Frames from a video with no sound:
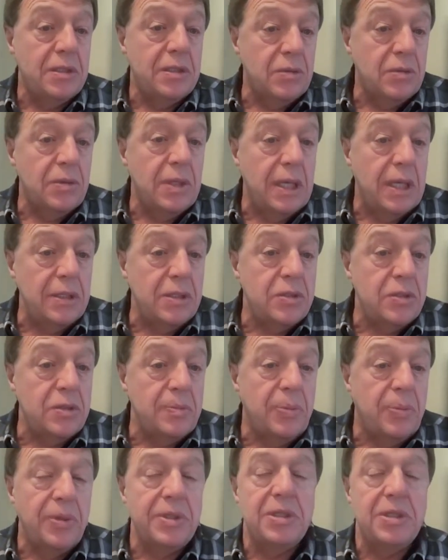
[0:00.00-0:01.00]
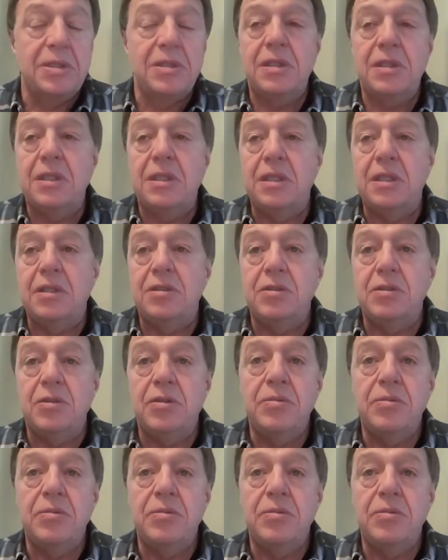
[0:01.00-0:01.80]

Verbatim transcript: So that supports the solar